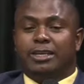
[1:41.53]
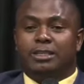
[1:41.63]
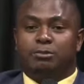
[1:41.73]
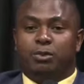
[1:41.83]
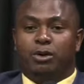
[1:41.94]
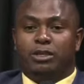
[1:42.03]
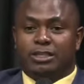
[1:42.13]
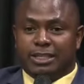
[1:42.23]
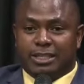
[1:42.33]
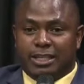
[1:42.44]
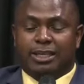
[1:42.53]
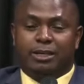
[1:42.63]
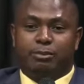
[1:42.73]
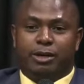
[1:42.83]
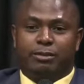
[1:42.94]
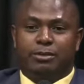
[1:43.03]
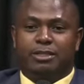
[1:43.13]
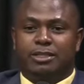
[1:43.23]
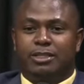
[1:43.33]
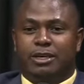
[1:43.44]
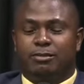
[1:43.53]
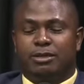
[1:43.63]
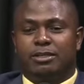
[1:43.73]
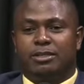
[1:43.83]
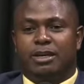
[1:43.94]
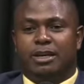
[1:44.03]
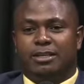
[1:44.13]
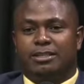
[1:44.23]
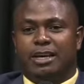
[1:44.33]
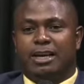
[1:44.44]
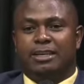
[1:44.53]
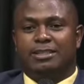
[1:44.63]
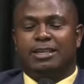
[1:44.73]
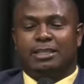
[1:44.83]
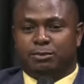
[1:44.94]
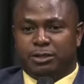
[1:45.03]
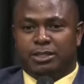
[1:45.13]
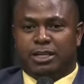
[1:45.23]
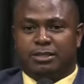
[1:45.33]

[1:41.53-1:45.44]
politicking by Mr. Chamisa is highly suspicious.